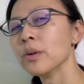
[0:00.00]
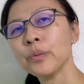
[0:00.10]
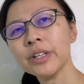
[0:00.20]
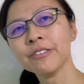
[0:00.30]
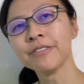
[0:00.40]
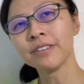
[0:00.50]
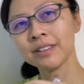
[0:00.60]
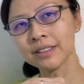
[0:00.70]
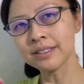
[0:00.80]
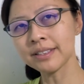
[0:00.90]
with
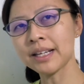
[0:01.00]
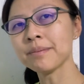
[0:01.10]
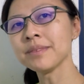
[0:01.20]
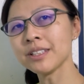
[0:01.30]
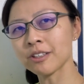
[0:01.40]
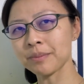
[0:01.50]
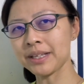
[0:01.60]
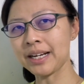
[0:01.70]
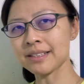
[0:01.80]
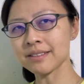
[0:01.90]
the same
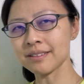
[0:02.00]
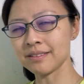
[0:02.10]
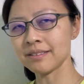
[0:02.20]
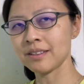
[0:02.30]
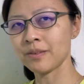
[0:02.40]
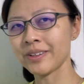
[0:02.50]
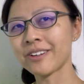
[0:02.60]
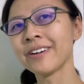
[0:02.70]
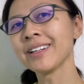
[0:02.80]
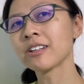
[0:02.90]
denominator. We
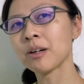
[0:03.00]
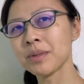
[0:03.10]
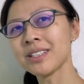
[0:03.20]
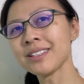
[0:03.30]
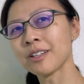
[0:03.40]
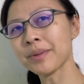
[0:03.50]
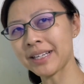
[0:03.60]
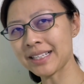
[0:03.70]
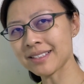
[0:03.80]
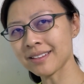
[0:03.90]
call it common
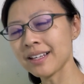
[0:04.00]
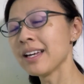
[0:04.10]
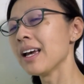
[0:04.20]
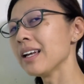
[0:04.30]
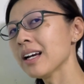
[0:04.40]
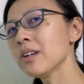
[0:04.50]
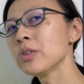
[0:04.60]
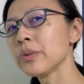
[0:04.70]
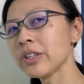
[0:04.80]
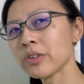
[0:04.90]
denominator. And how do
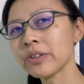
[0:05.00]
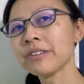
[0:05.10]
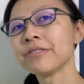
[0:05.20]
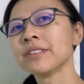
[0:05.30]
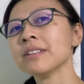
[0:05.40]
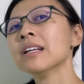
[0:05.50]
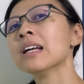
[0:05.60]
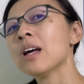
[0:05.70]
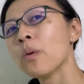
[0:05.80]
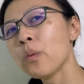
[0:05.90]
we know
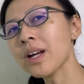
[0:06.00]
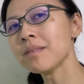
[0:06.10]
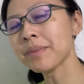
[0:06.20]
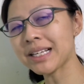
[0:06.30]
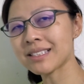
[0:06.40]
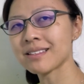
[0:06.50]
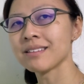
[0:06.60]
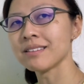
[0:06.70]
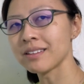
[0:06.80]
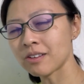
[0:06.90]
what makes
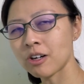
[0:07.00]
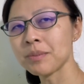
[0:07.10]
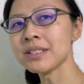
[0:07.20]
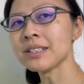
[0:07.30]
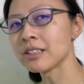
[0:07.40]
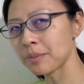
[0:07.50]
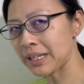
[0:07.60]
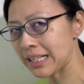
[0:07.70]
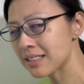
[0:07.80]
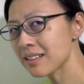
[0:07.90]
the common
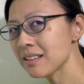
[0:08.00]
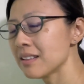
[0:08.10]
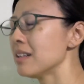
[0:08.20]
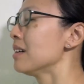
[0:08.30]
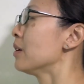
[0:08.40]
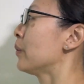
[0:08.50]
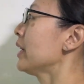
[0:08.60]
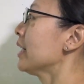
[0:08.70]
denominator? We